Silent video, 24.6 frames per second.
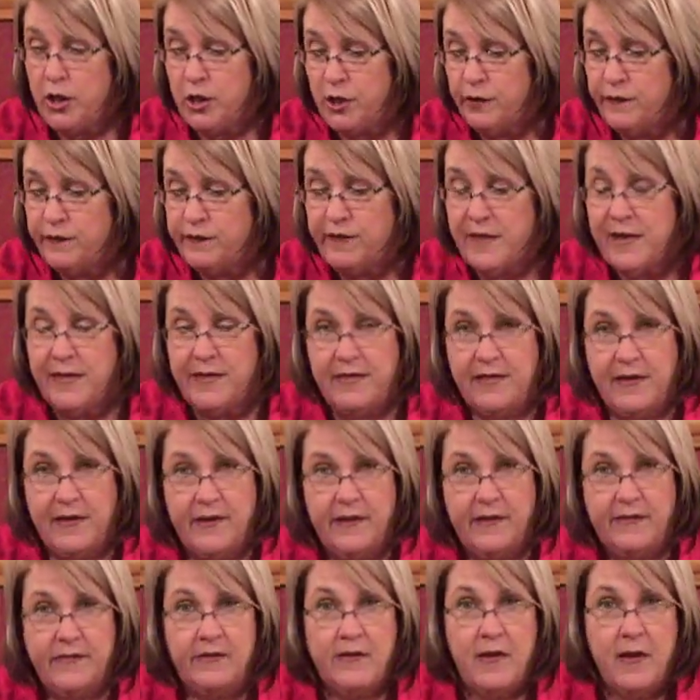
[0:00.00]
using
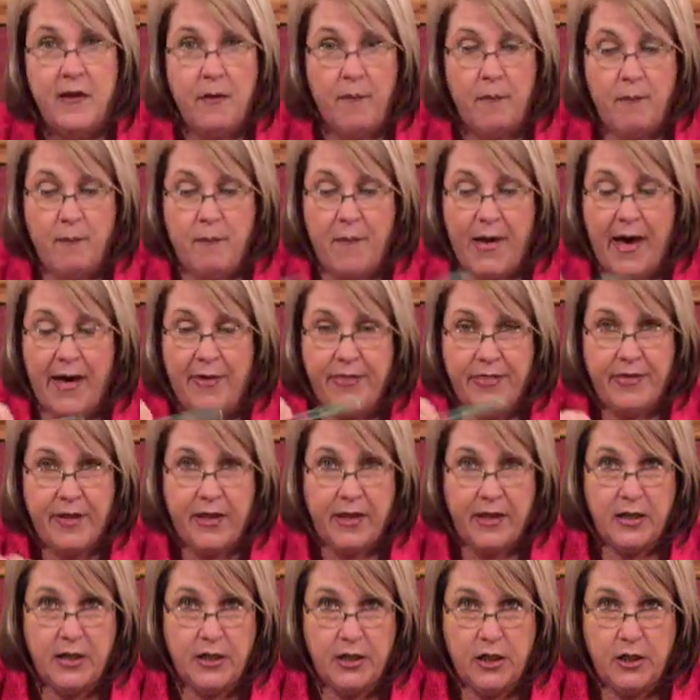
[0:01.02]
this
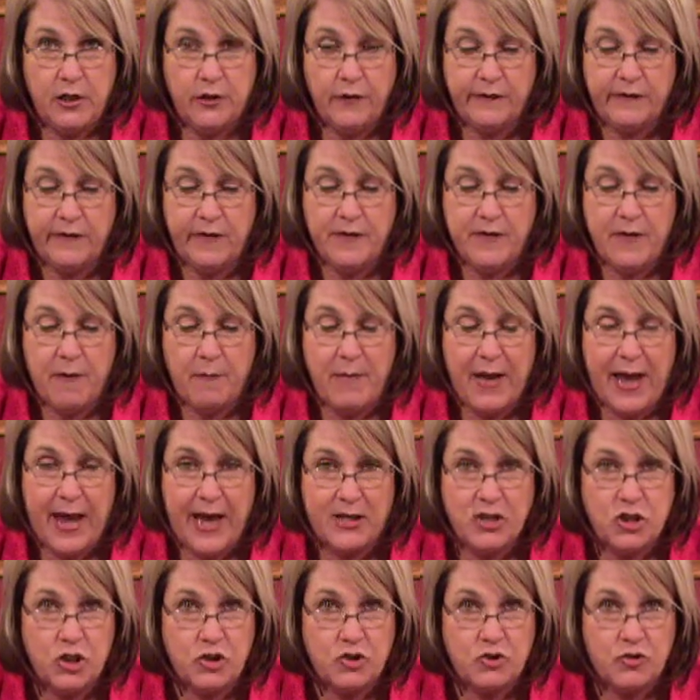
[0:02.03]
method, using the
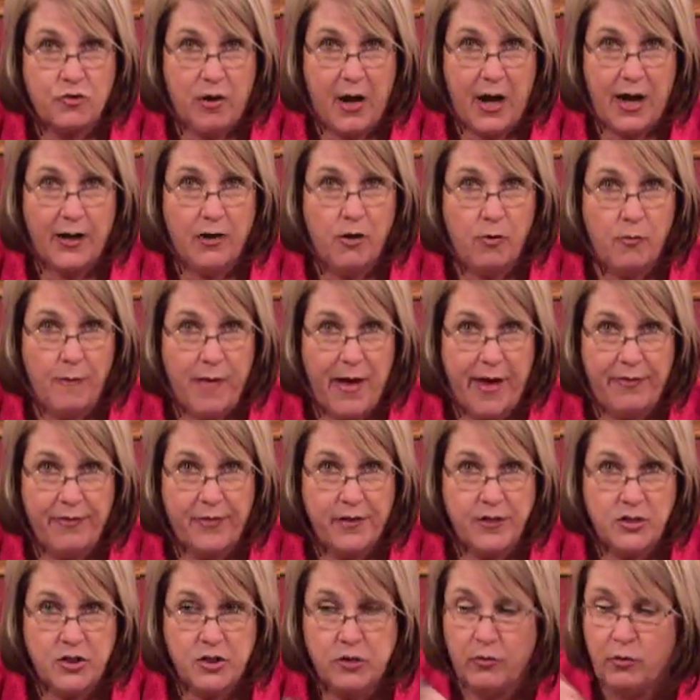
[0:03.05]
Magic Triangle
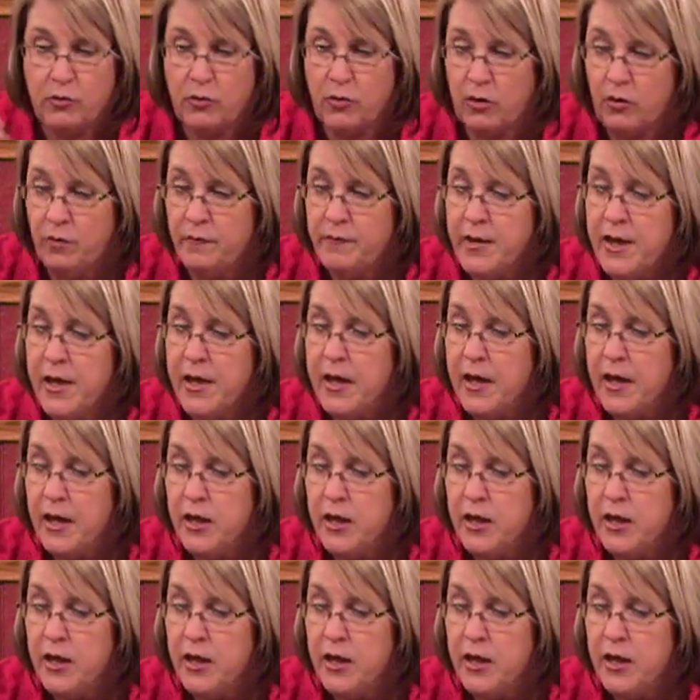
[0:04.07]
Method tool,